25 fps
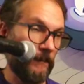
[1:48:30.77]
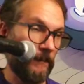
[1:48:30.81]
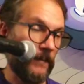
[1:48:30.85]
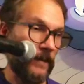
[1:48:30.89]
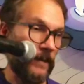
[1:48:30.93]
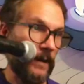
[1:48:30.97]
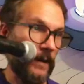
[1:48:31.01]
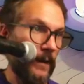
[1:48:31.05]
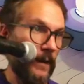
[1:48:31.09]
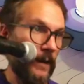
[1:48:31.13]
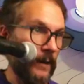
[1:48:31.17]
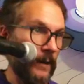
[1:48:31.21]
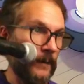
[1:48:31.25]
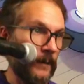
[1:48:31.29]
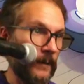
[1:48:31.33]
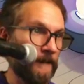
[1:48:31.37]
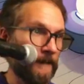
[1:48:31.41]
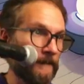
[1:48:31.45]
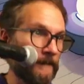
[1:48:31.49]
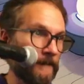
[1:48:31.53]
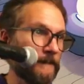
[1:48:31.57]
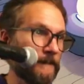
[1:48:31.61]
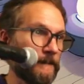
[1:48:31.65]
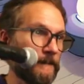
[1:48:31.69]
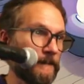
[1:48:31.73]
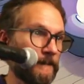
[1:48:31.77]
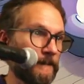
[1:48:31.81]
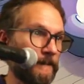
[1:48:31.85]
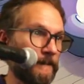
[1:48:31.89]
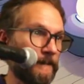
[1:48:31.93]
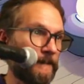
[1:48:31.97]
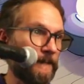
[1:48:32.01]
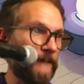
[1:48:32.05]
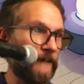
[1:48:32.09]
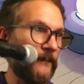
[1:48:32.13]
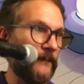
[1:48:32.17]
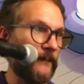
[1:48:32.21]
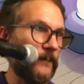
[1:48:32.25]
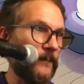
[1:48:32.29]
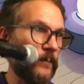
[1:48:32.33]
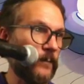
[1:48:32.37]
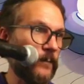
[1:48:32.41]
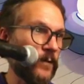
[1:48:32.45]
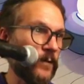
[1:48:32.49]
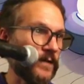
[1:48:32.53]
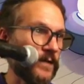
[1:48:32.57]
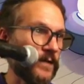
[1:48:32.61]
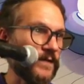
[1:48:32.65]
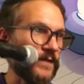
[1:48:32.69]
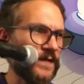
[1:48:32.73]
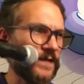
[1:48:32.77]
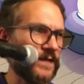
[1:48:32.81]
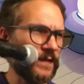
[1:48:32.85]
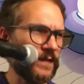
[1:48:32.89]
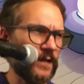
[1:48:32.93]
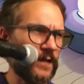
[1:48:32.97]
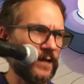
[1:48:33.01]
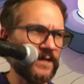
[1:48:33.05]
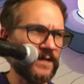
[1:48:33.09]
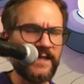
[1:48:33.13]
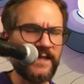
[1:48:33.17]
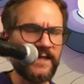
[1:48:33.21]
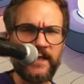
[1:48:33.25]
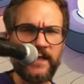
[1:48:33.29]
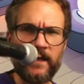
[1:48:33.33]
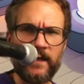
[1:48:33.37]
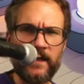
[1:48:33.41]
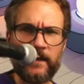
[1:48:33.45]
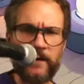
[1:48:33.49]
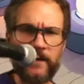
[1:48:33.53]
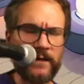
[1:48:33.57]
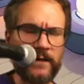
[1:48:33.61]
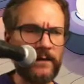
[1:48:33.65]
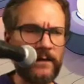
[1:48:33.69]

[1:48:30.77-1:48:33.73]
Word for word: um, where you see garcia